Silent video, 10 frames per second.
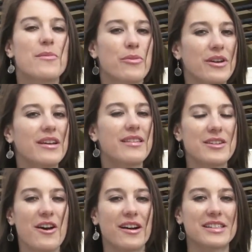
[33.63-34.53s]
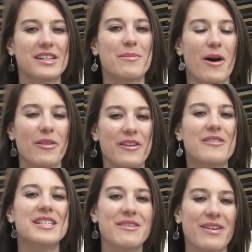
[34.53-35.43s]
Brees talked about
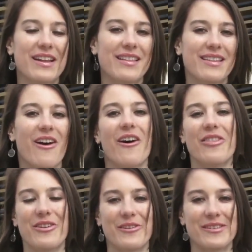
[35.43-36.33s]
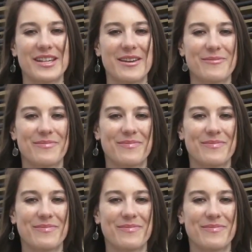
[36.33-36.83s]
their defense on Thursday